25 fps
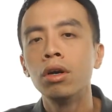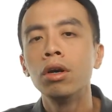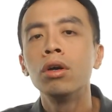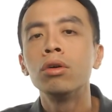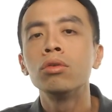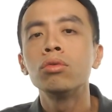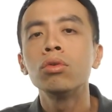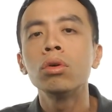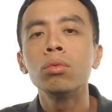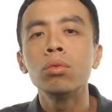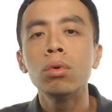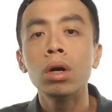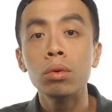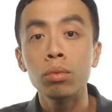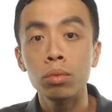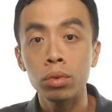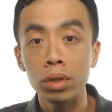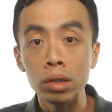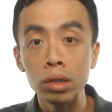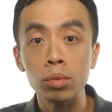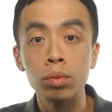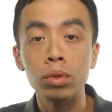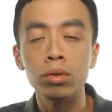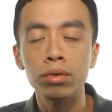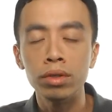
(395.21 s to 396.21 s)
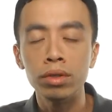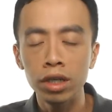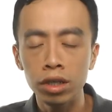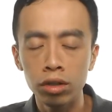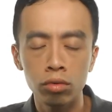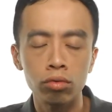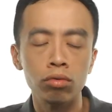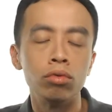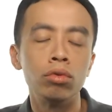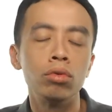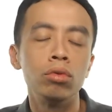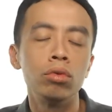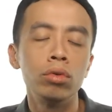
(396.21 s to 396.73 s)
So what we will need
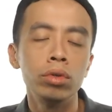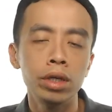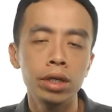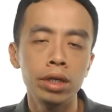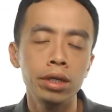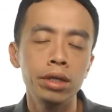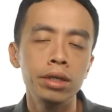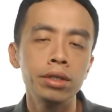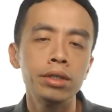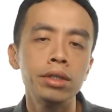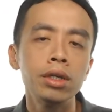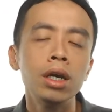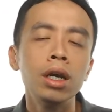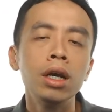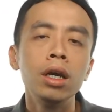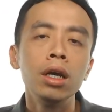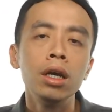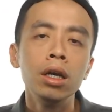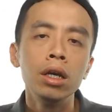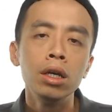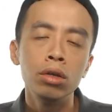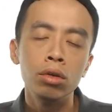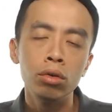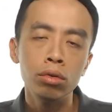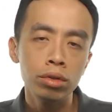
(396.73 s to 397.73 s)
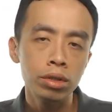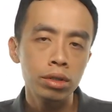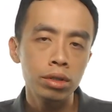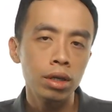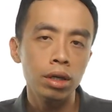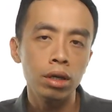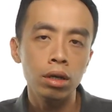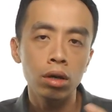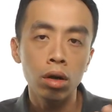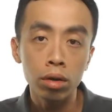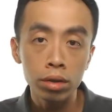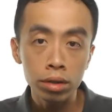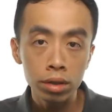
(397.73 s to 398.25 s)
to do is use the
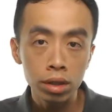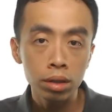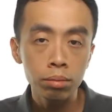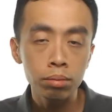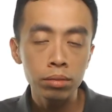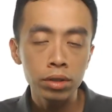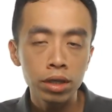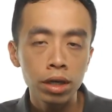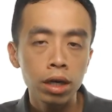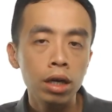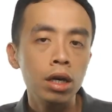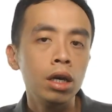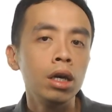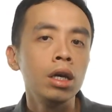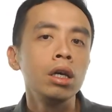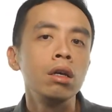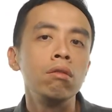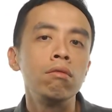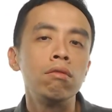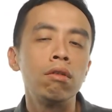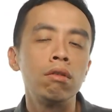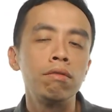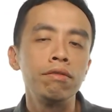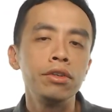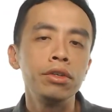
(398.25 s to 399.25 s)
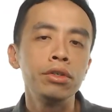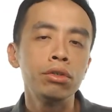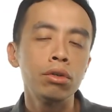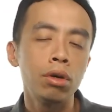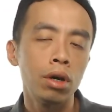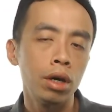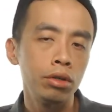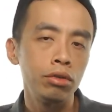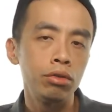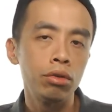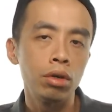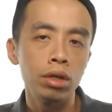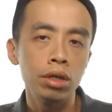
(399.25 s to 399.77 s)
concepts involving salt
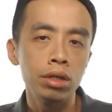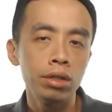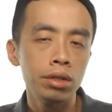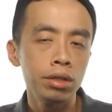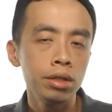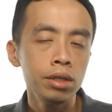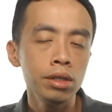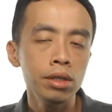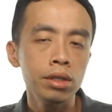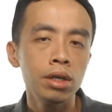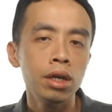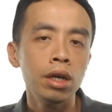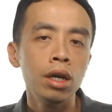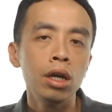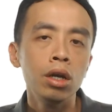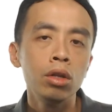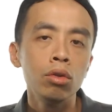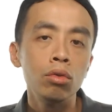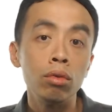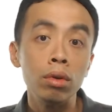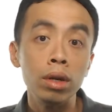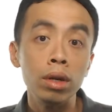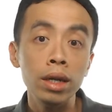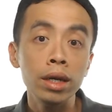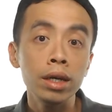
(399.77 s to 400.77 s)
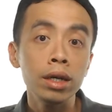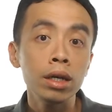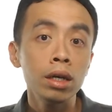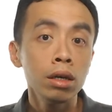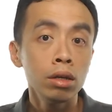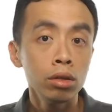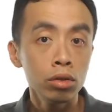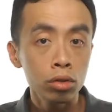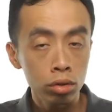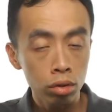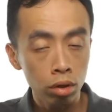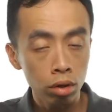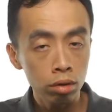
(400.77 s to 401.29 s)
hydrolysis to link
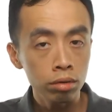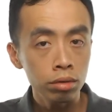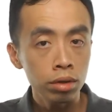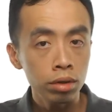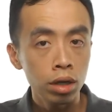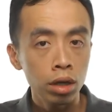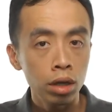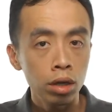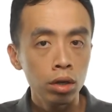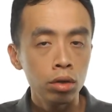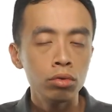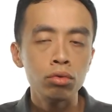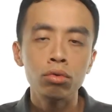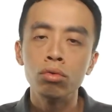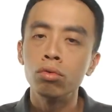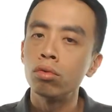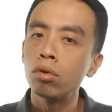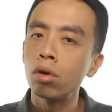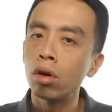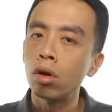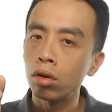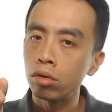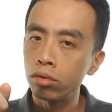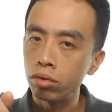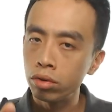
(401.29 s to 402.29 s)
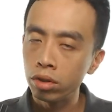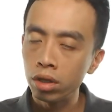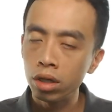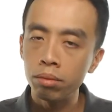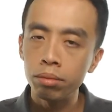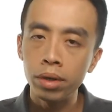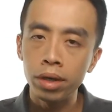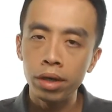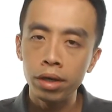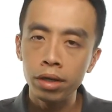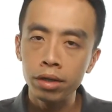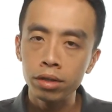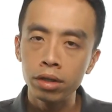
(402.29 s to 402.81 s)
salt to conjugate
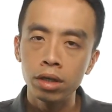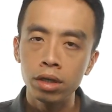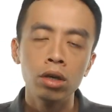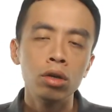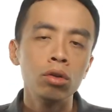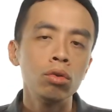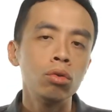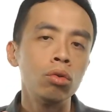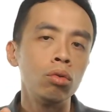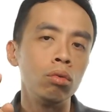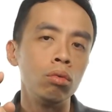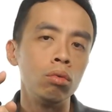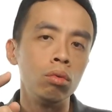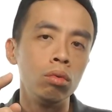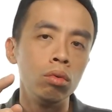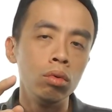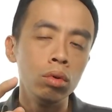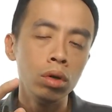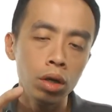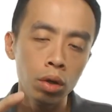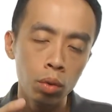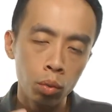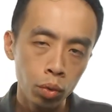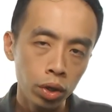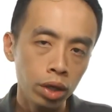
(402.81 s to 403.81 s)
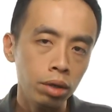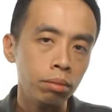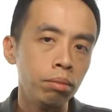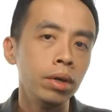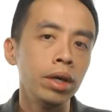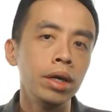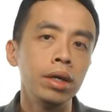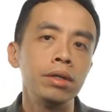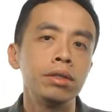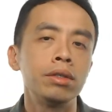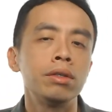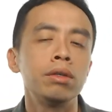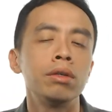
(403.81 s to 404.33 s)
base to weak
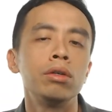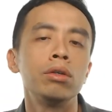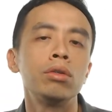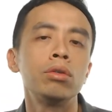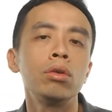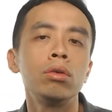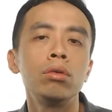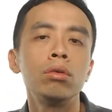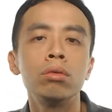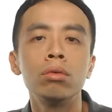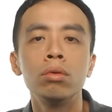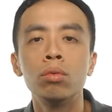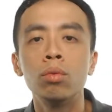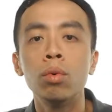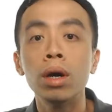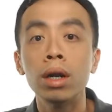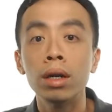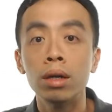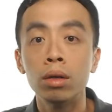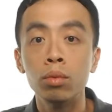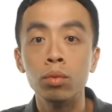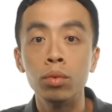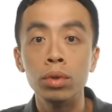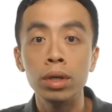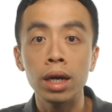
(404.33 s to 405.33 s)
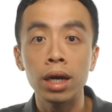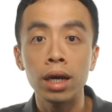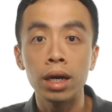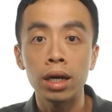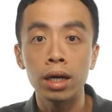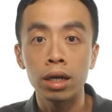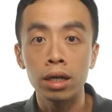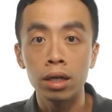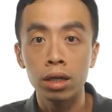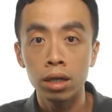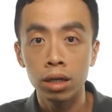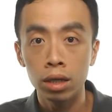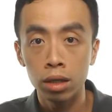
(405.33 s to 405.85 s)
base. So what we
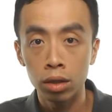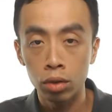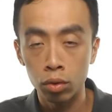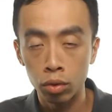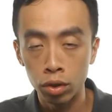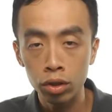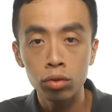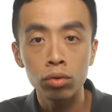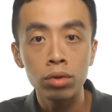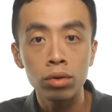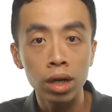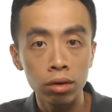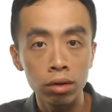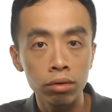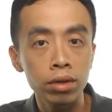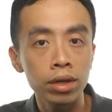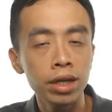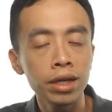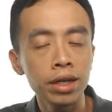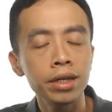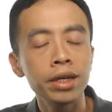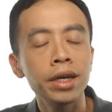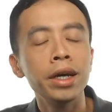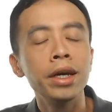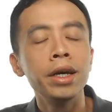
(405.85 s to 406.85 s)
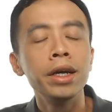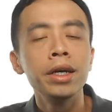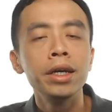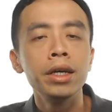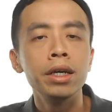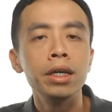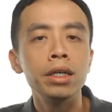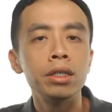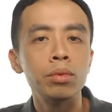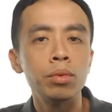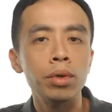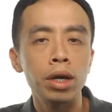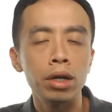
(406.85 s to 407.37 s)
are going to calculate
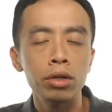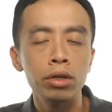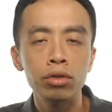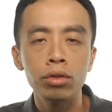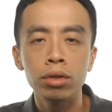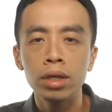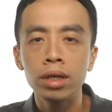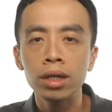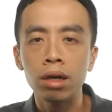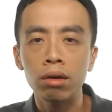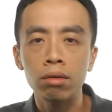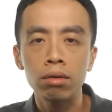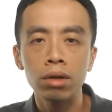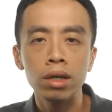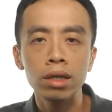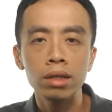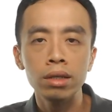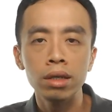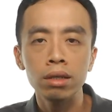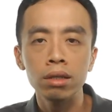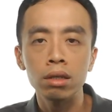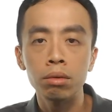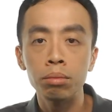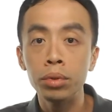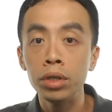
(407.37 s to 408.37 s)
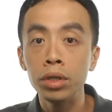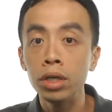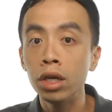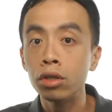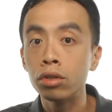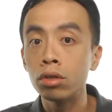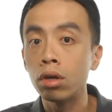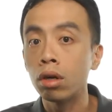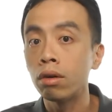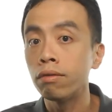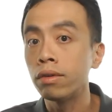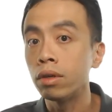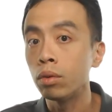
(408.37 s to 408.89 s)
is we're actually calculating the pH
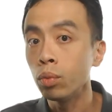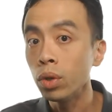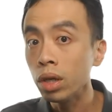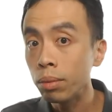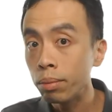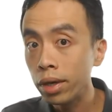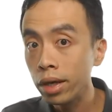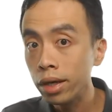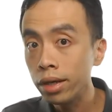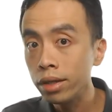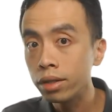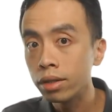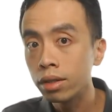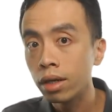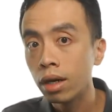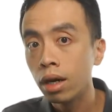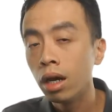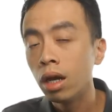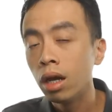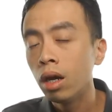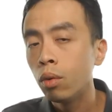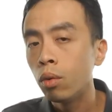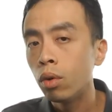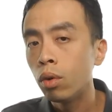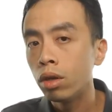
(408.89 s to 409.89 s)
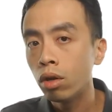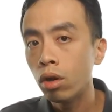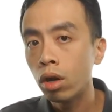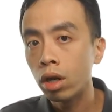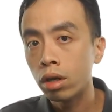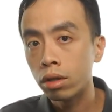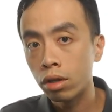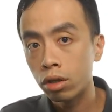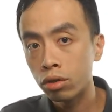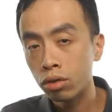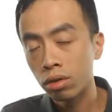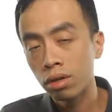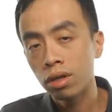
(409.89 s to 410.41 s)
of a weak base. We're
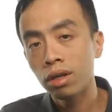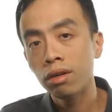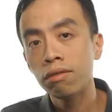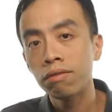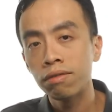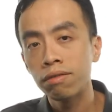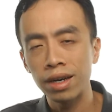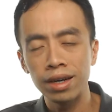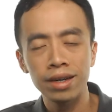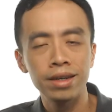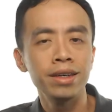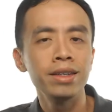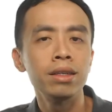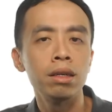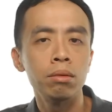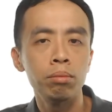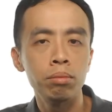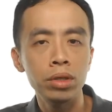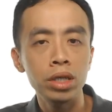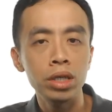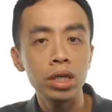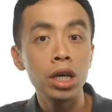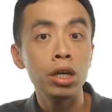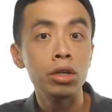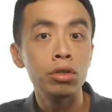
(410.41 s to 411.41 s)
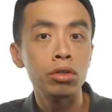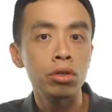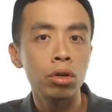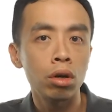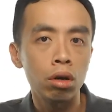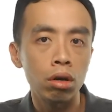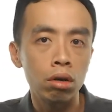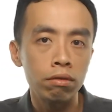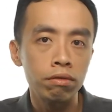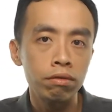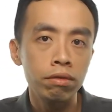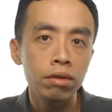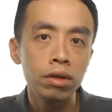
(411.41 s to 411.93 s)
not actually finding the pH
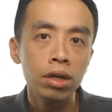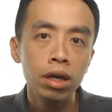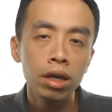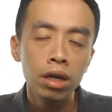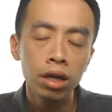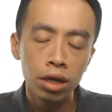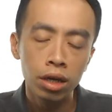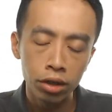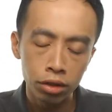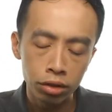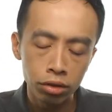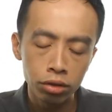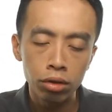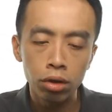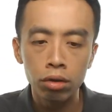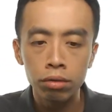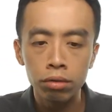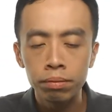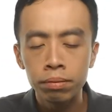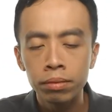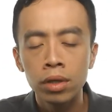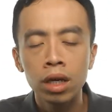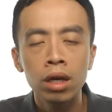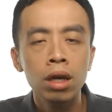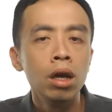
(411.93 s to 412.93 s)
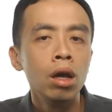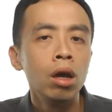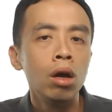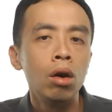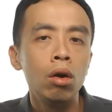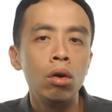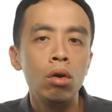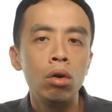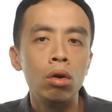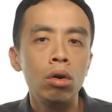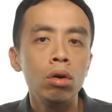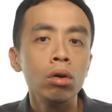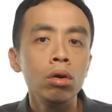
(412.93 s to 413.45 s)
of a salt.
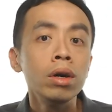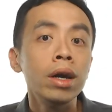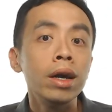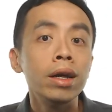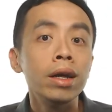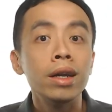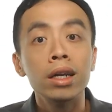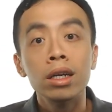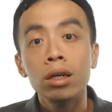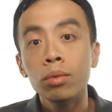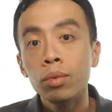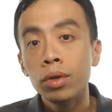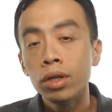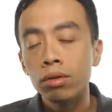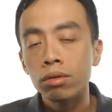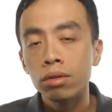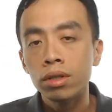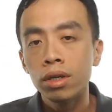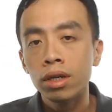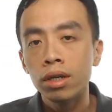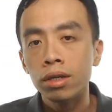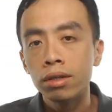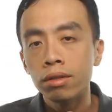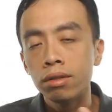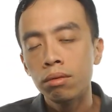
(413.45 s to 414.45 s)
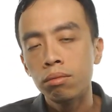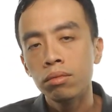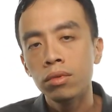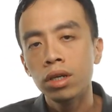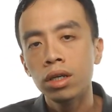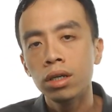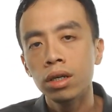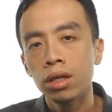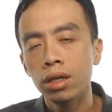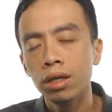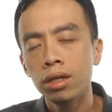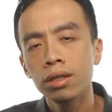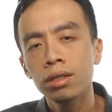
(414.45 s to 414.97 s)
Or another way to say the same thing
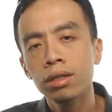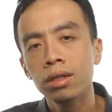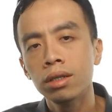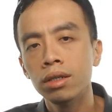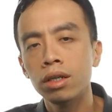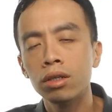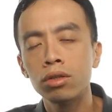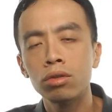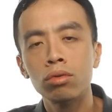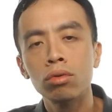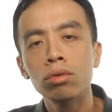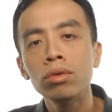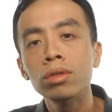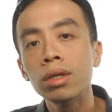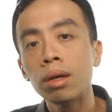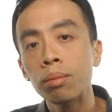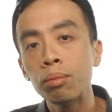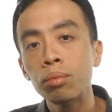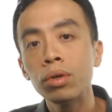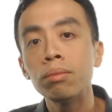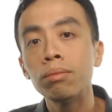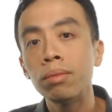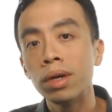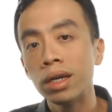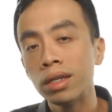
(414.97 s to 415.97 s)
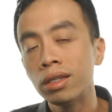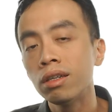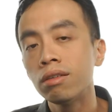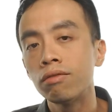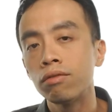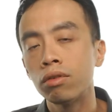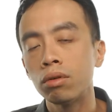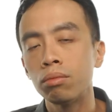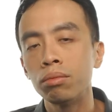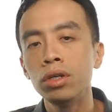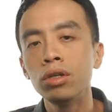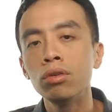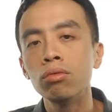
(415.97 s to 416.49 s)
is there's no separate method
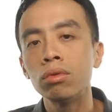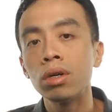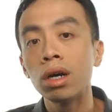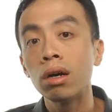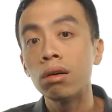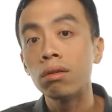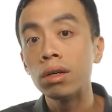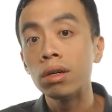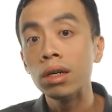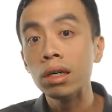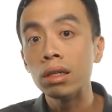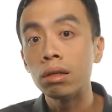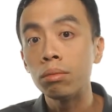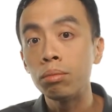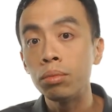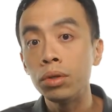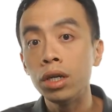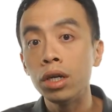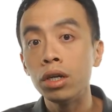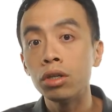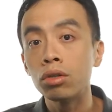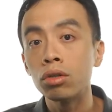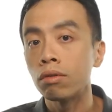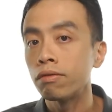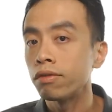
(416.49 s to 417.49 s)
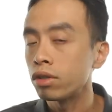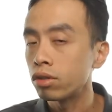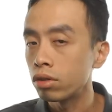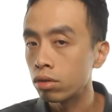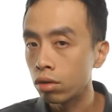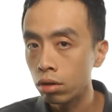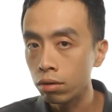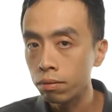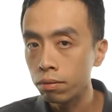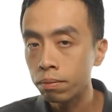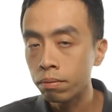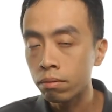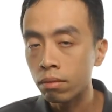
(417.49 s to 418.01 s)
for me to calculate the pH of a
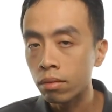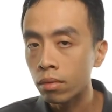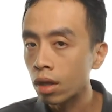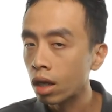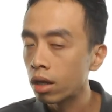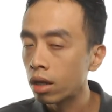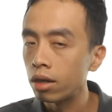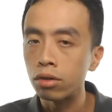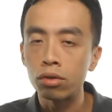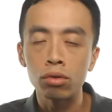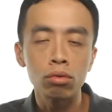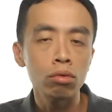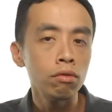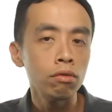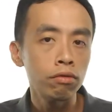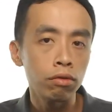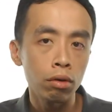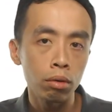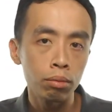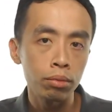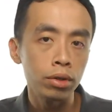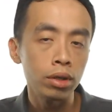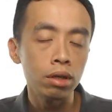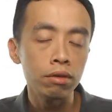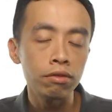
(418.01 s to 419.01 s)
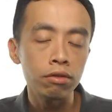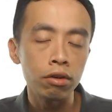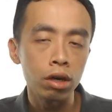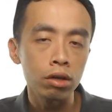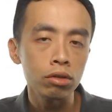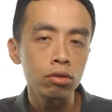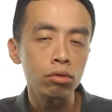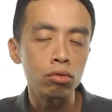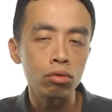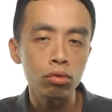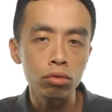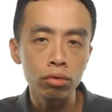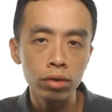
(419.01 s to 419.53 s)
salt. There's no formula for us
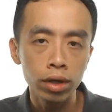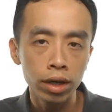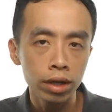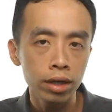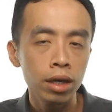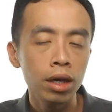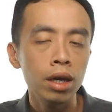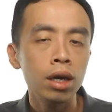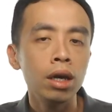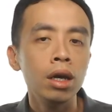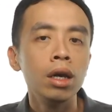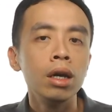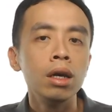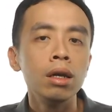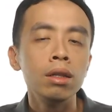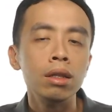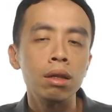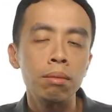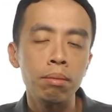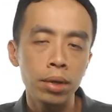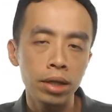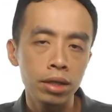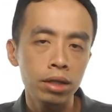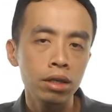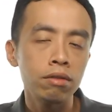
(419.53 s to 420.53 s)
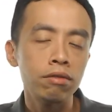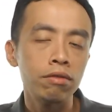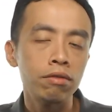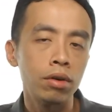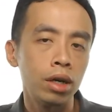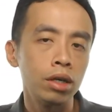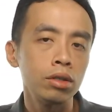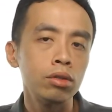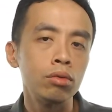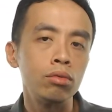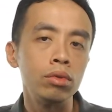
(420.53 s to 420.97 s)
to do that. The method for us to